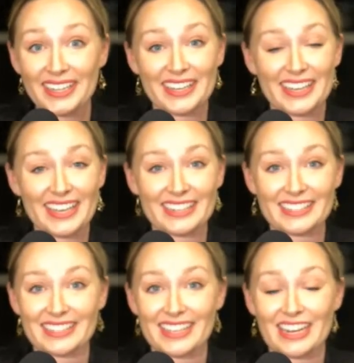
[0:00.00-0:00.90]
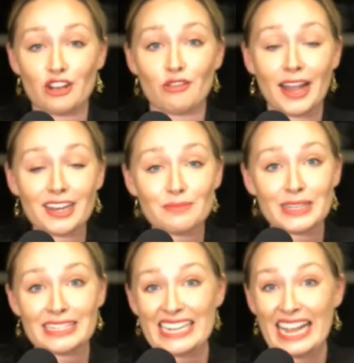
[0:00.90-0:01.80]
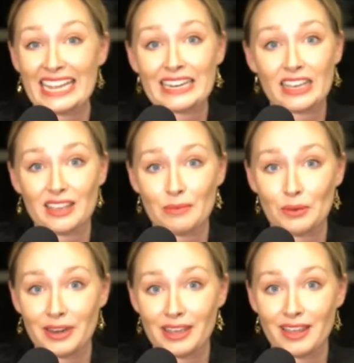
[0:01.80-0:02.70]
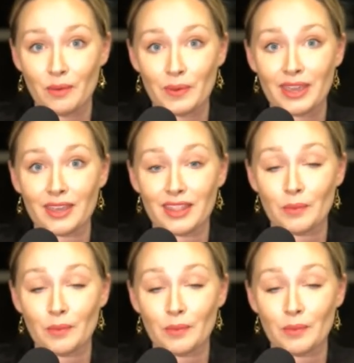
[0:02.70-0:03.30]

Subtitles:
It is an incredibly tight-knit community that we